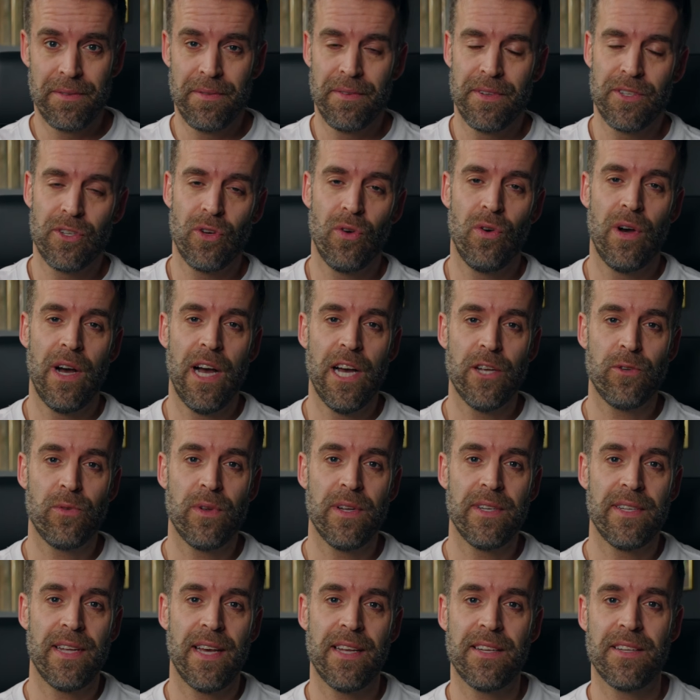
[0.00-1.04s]
So I just
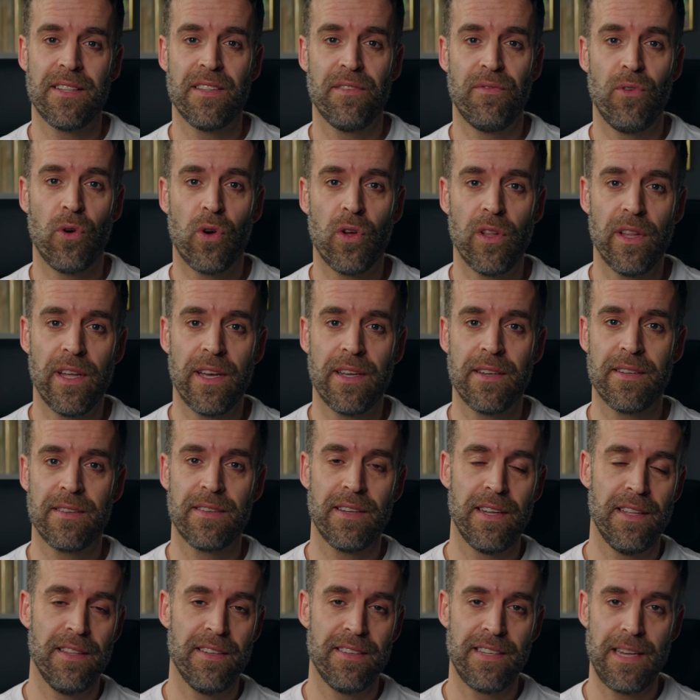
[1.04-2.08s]
want to test the focal lengths
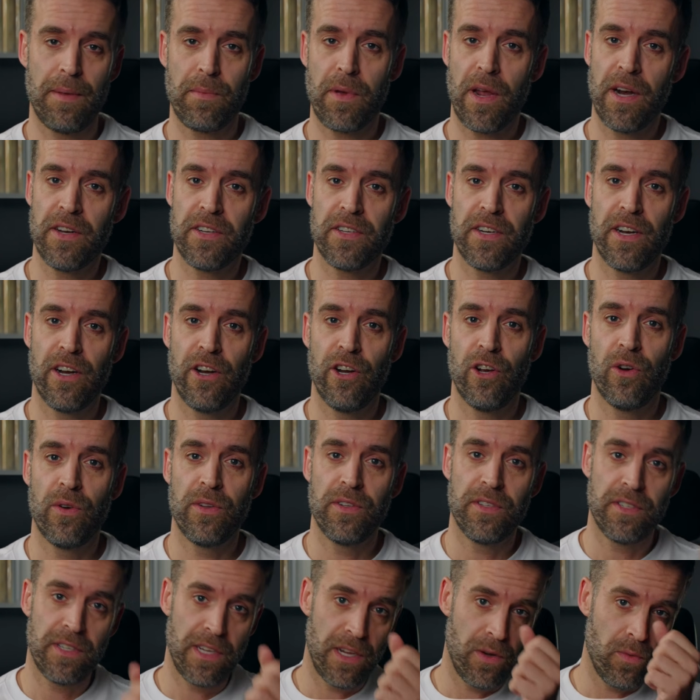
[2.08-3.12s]
in the same kind of scenario
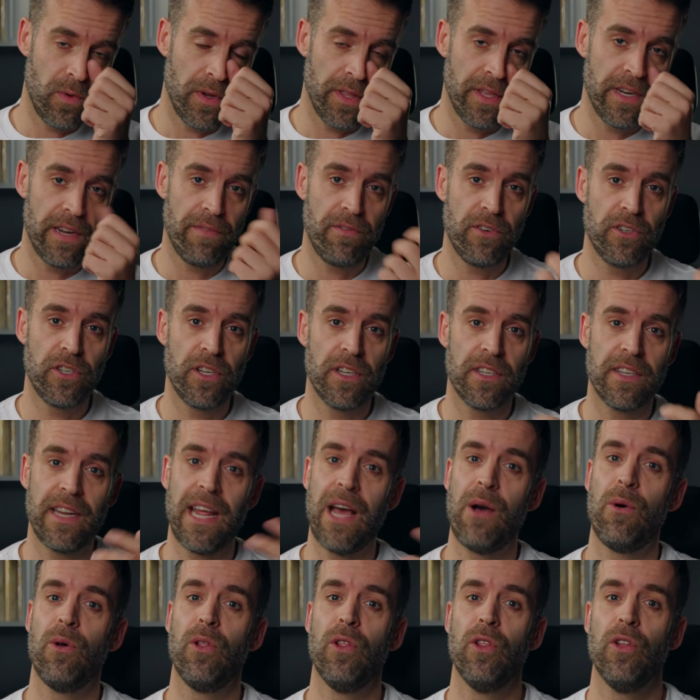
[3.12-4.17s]
and see what the difference is and
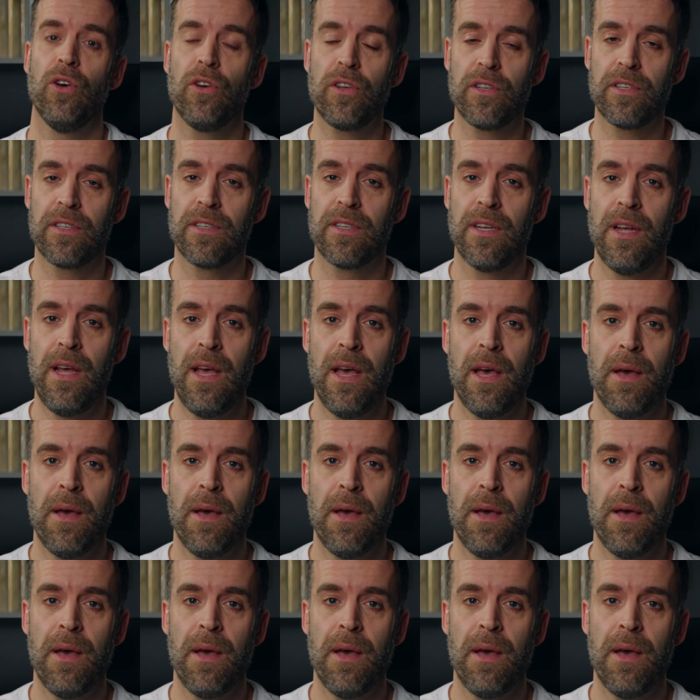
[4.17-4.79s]
how it looks.